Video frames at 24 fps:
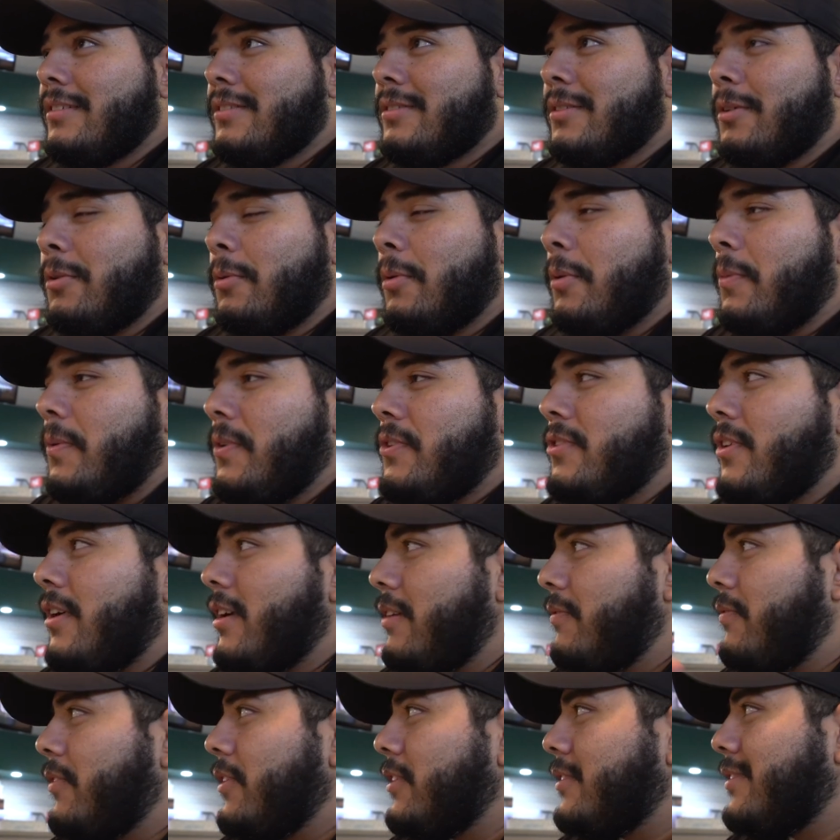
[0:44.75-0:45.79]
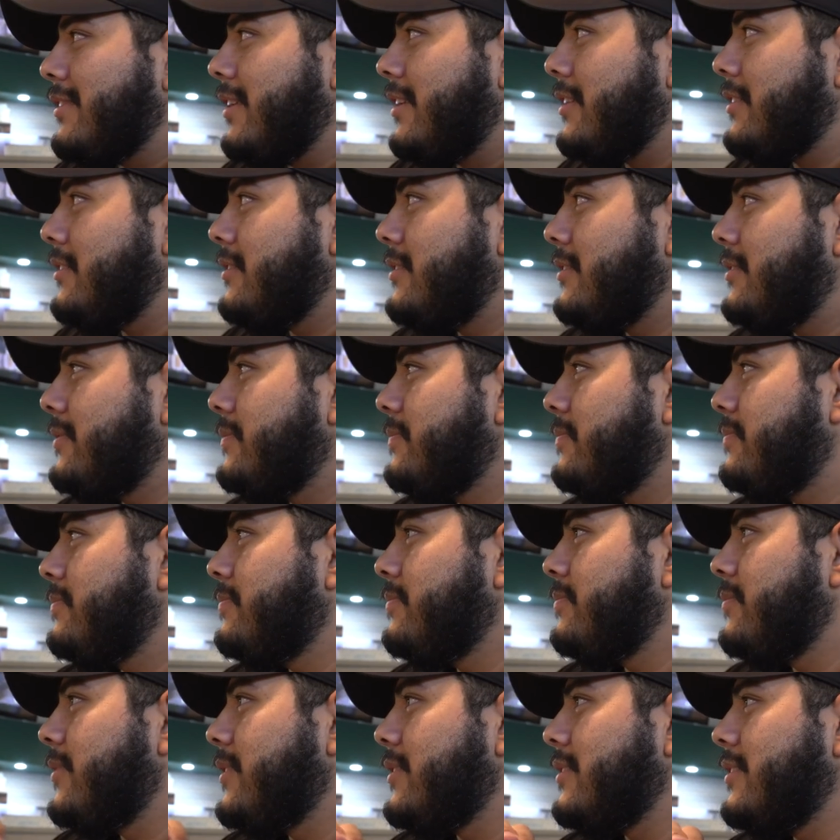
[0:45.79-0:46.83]
So what are we trying first, Namas?
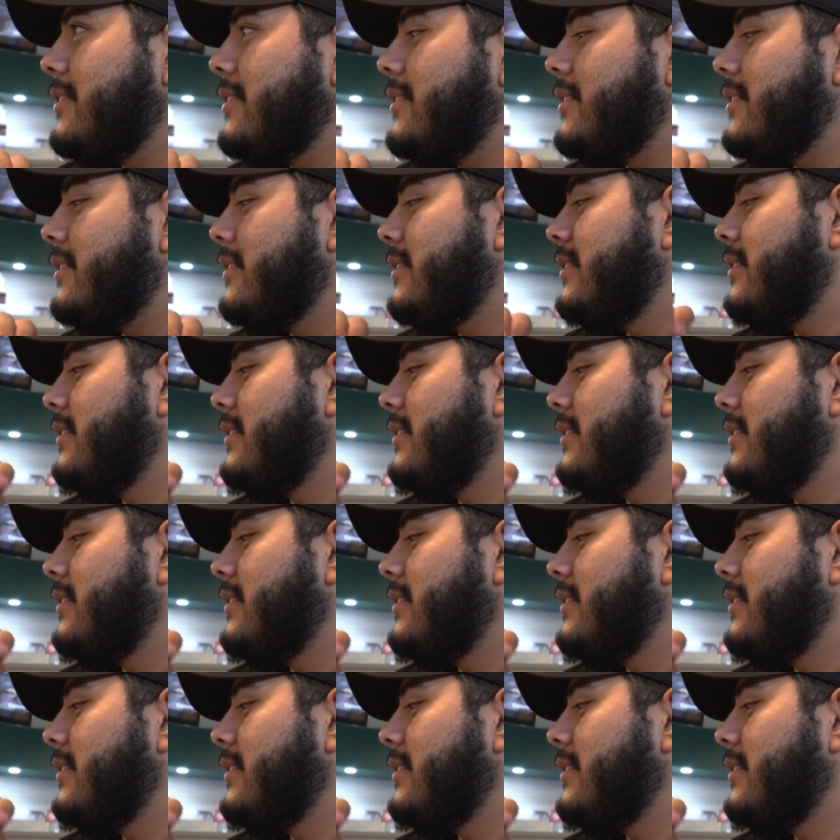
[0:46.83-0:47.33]
Uh,